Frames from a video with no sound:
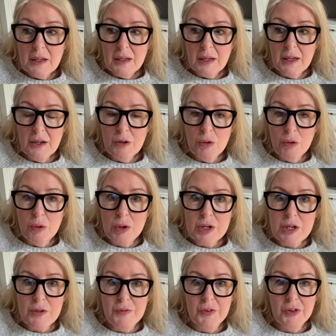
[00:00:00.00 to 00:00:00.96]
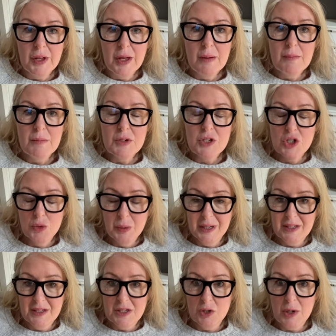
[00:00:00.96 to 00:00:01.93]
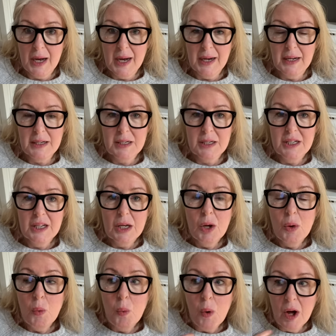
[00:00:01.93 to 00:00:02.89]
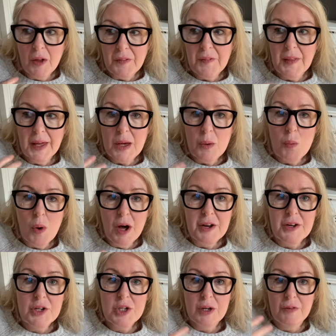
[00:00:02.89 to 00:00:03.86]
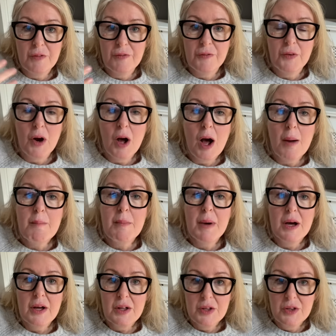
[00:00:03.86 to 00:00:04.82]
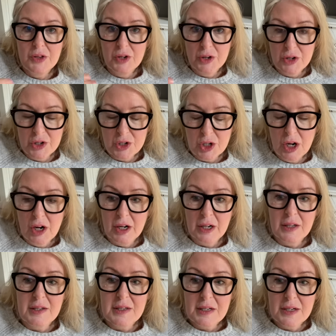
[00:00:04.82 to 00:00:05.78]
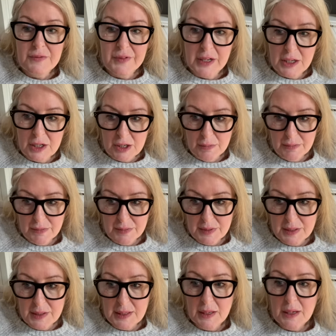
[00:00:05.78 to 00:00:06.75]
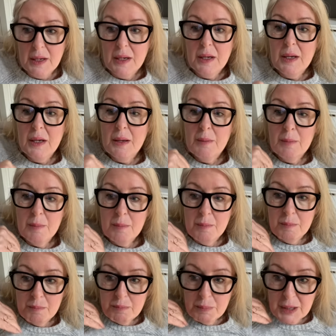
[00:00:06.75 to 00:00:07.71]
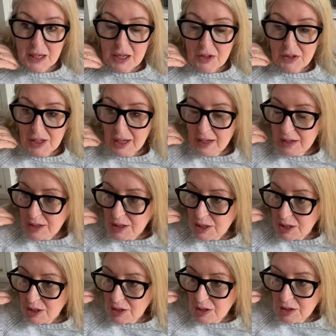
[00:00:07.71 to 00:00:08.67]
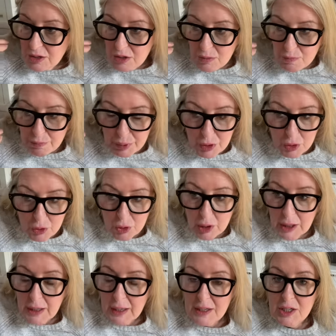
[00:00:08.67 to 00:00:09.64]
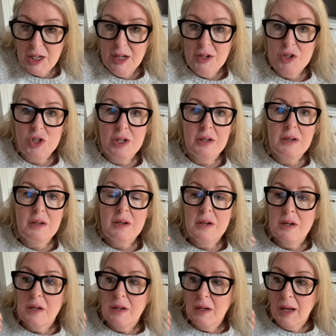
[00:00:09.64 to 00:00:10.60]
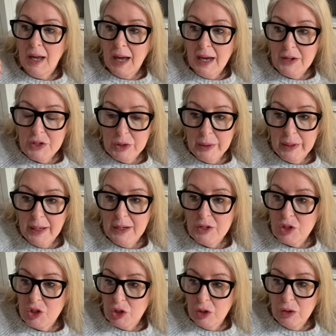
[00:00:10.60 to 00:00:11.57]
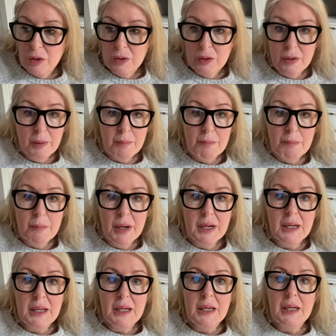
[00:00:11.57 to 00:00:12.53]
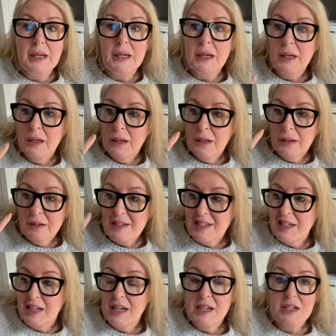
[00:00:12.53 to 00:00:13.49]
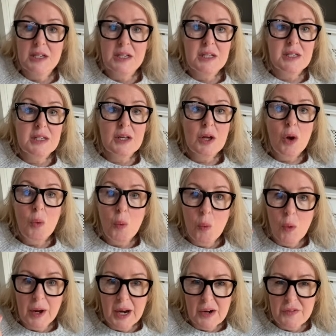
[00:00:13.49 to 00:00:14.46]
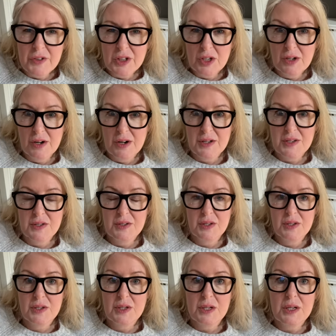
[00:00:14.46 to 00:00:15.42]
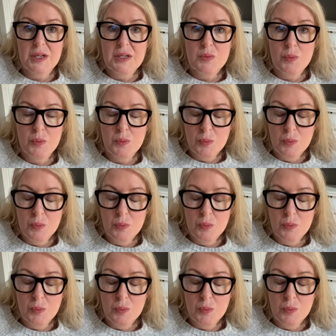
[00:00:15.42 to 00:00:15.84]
in order for them to extract what they want from their targets and victims. Be that purely attention, adulation, money, status, whatever the narcissist is